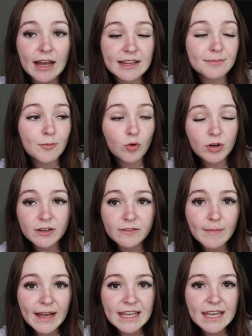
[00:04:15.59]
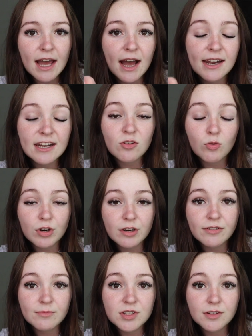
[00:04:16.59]
an order from IKEA and an
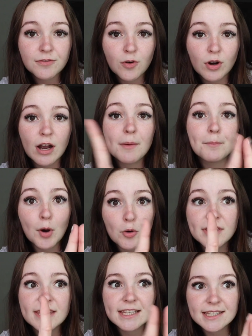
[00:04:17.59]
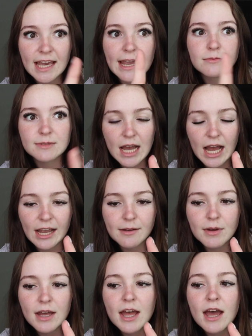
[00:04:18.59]
order from Sephora both at the same
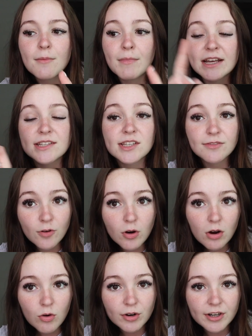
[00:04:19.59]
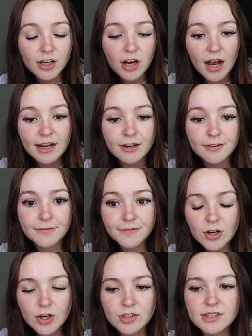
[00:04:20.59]
time. My Sephora order got here
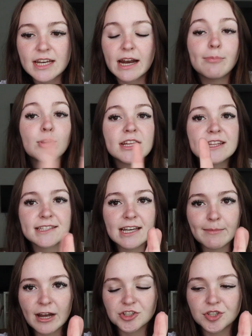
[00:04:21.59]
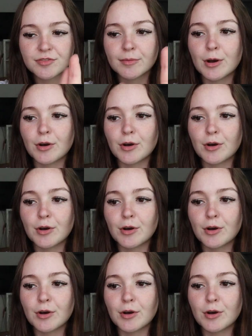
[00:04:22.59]
first, and I put in the same address for